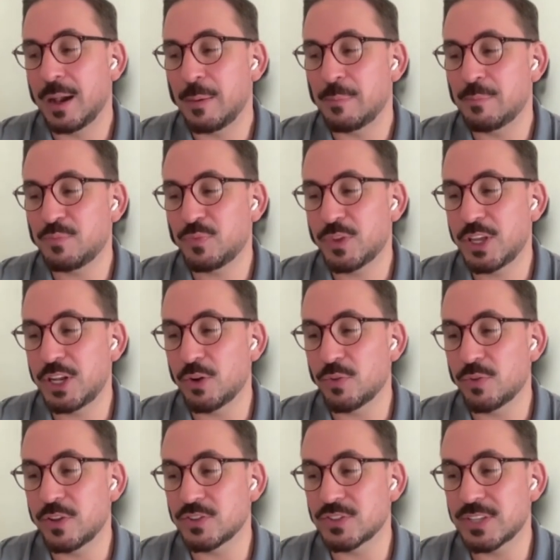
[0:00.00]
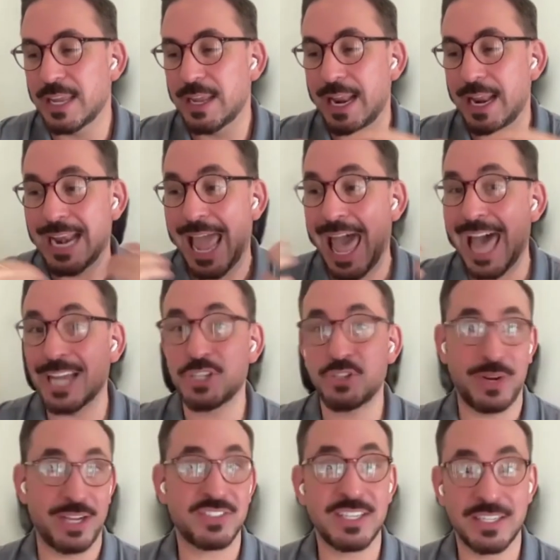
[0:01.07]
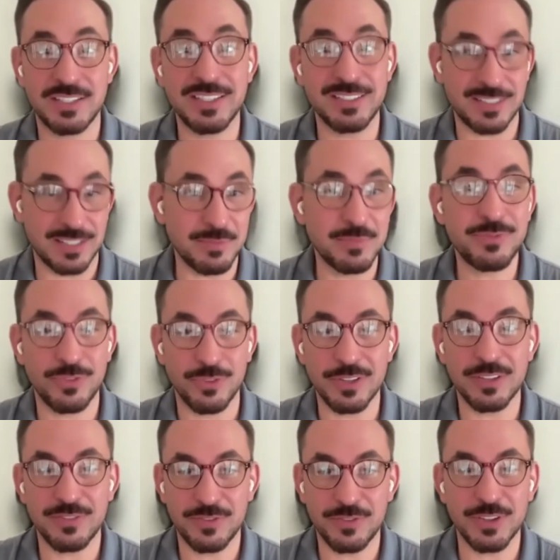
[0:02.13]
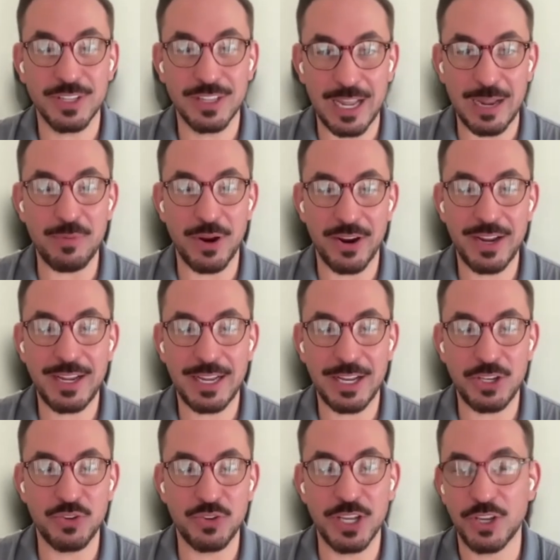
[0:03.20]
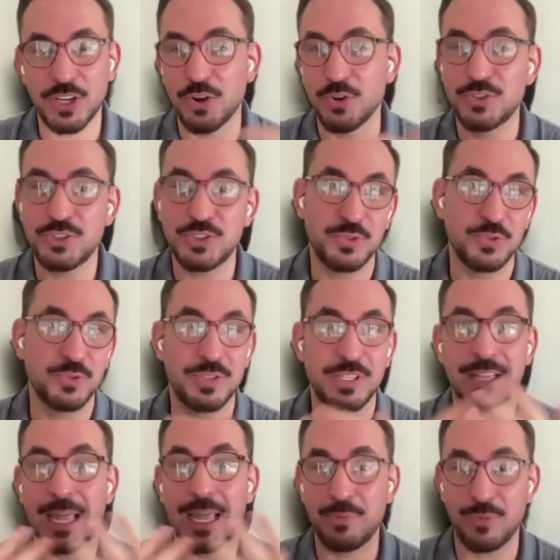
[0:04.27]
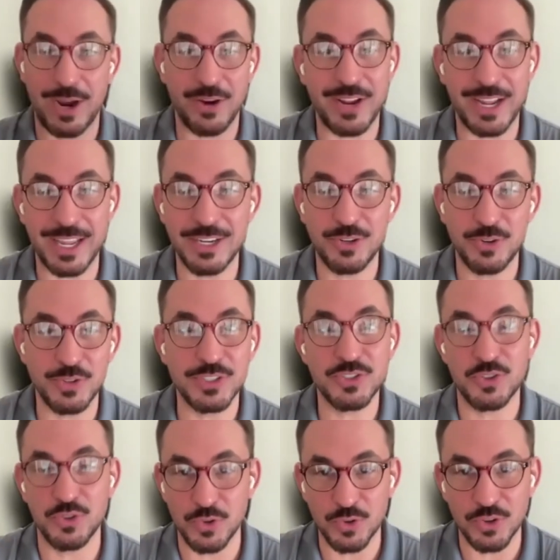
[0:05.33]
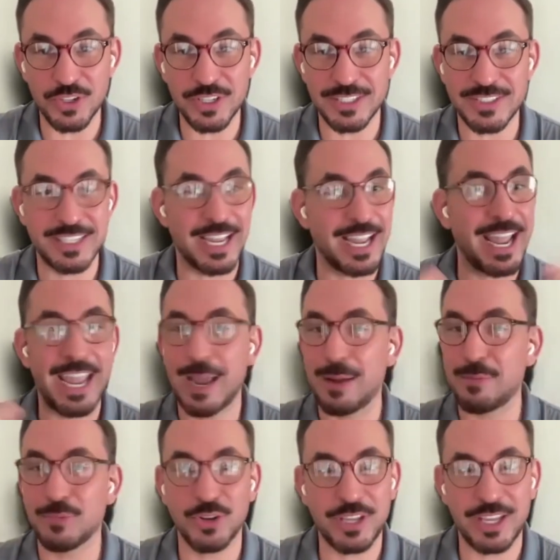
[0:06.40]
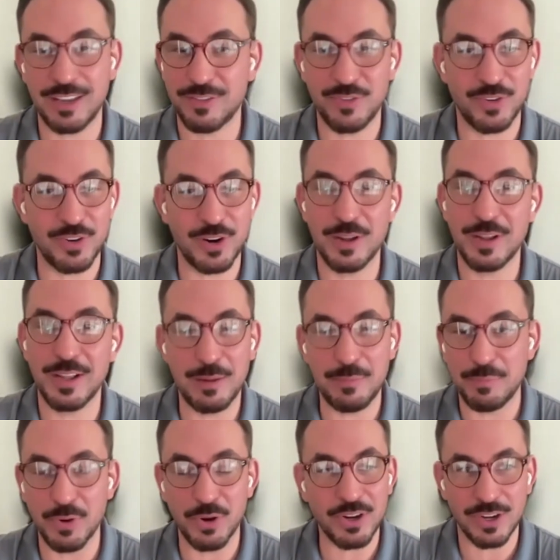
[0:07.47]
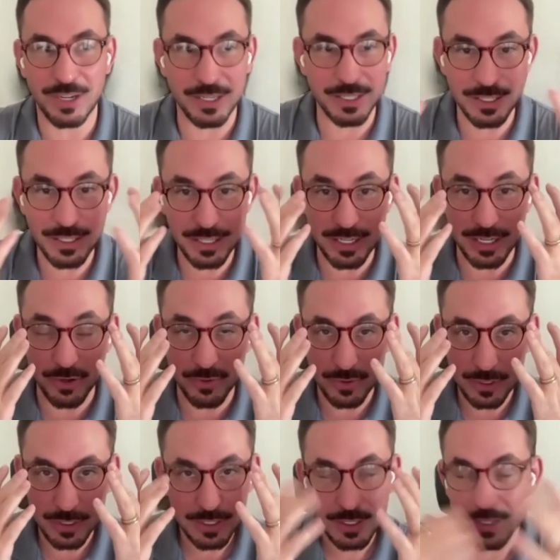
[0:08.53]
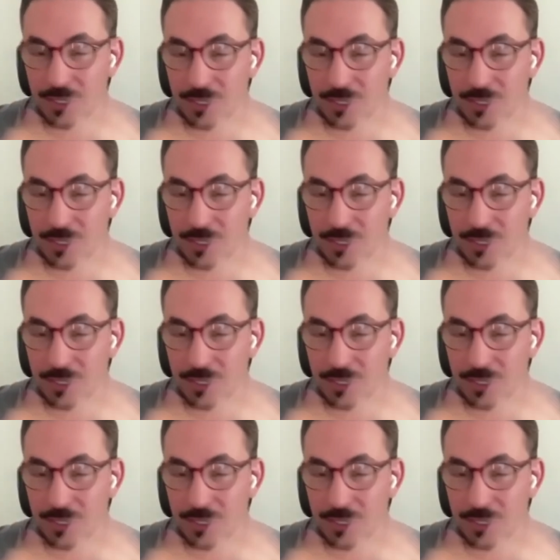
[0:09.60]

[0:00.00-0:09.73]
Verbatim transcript: You know, there's an addressing system for the library, and you can go to the librarian, who is Google, and say, hey, I'm looking for a book on, you know,